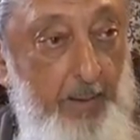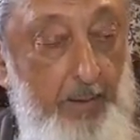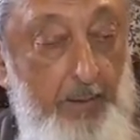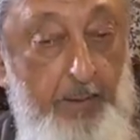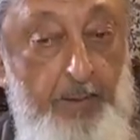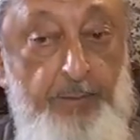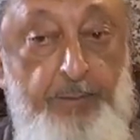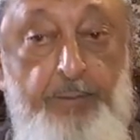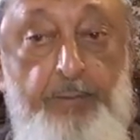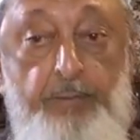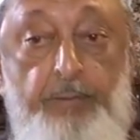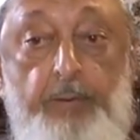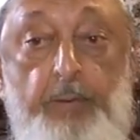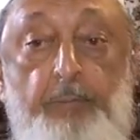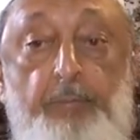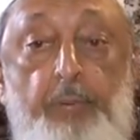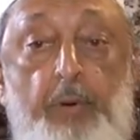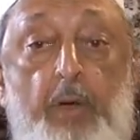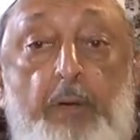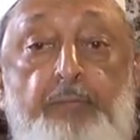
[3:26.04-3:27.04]
This is the
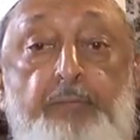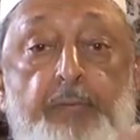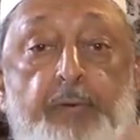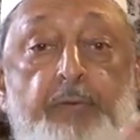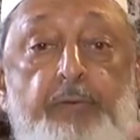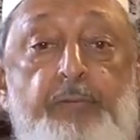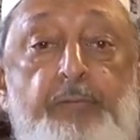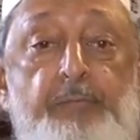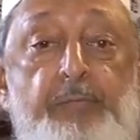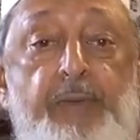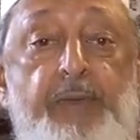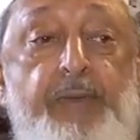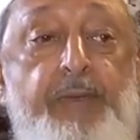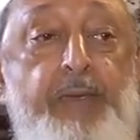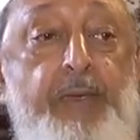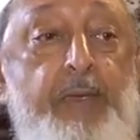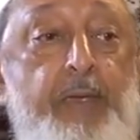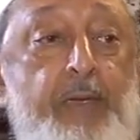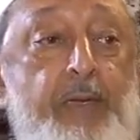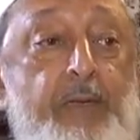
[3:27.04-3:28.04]
Prophet
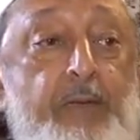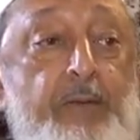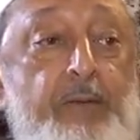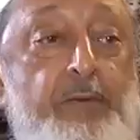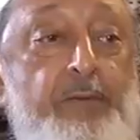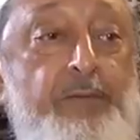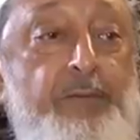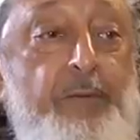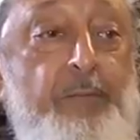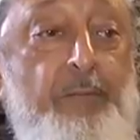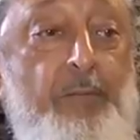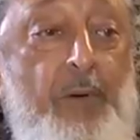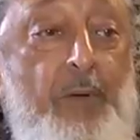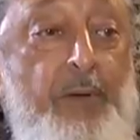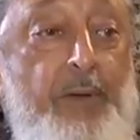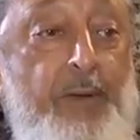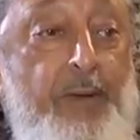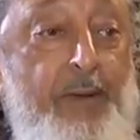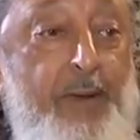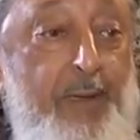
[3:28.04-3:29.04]
speaking in
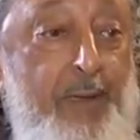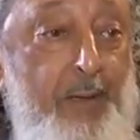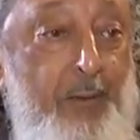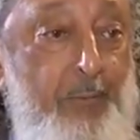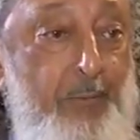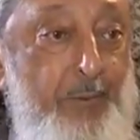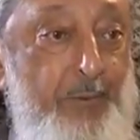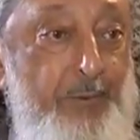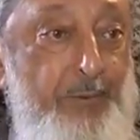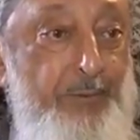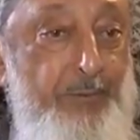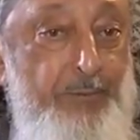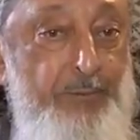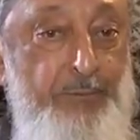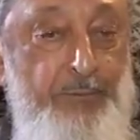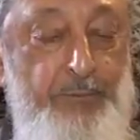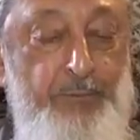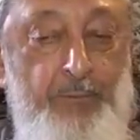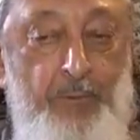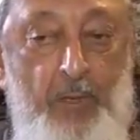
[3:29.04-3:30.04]
symbolic
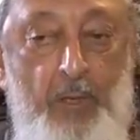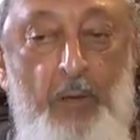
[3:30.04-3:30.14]
language.